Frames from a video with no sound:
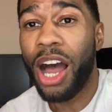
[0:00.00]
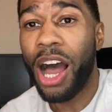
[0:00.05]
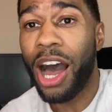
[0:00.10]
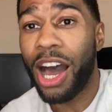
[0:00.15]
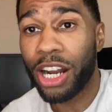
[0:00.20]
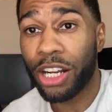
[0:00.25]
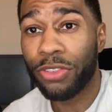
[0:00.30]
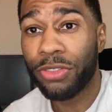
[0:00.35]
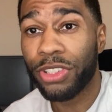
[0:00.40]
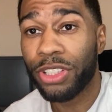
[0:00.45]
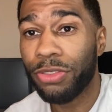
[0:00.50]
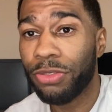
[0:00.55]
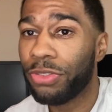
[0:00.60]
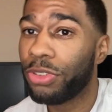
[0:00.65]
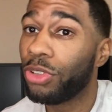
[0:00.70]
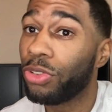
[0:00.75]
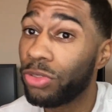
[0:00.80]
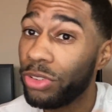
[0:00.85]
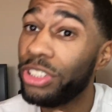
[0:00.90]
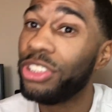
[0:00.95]
out of it for
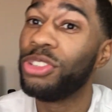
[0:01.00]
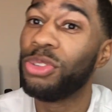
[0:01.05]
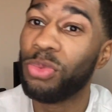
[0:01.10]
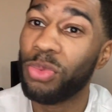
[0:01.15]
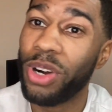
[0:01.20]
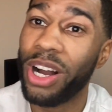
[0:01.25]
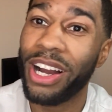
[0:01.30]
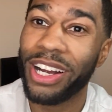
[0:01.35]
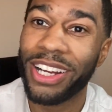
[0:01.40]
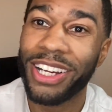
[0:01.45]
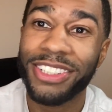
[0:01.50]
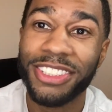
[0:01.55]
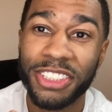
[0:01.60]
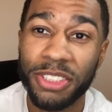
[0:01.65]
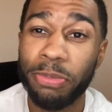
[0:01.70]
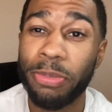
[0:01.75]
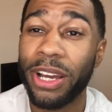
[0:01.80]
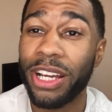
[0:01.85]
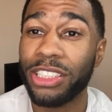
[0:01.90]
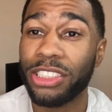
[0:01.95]
the reason why I got this
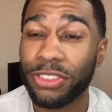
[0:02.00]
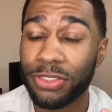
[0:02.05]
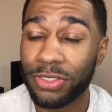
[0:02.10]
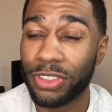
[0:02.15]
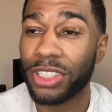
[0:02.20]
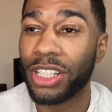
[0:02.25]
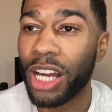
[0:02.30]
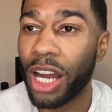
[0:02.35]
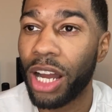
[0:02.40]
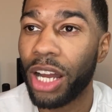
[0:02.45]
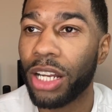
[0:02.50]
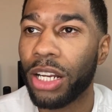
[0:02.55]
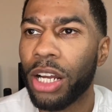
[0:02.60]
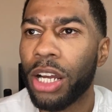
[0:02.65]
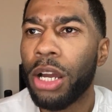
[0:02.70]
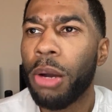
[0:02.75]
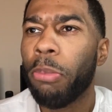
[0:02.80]
passion for God.